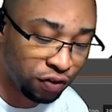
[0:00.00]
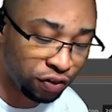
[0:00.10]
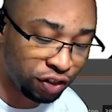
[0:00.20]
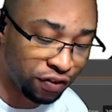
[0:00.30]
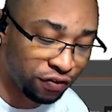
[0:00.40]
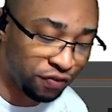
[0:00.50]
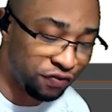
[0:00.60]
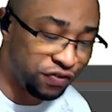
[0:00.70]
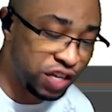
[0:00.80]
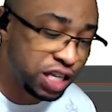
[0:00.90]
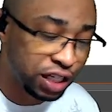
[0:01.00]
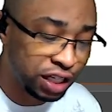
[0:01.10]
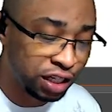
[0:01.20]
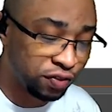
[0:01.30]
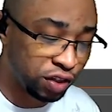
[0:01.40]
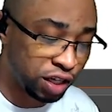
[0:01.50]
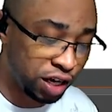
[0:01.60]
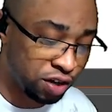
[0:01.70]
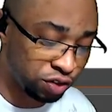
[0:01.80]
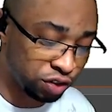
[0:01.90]
the feeling of the
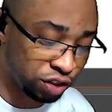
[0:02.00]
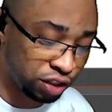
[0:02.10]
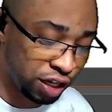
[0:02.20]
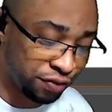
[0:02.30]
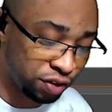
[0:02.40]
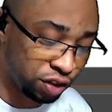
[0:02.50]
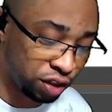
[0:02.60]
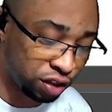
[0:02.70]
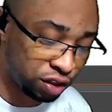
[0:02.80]
character and everything.